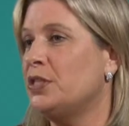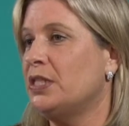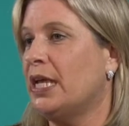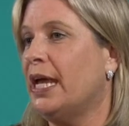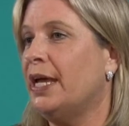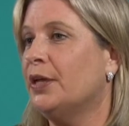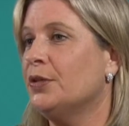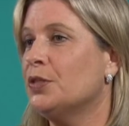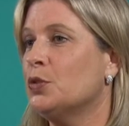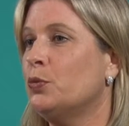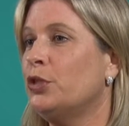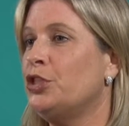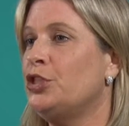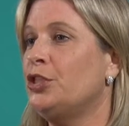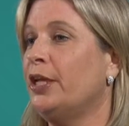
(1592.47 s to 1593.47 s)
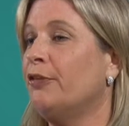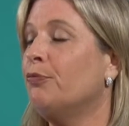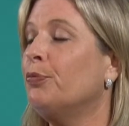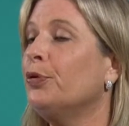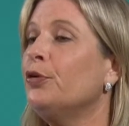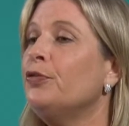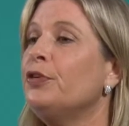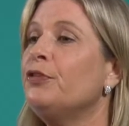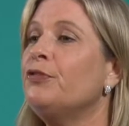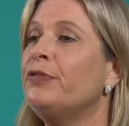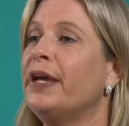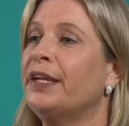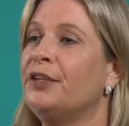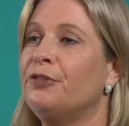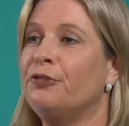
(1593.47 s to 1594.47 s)
styles which have proven
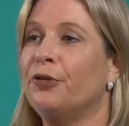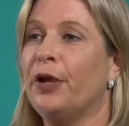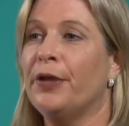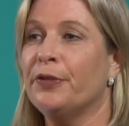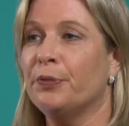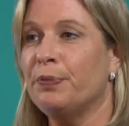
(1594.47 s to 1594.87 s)
effective for other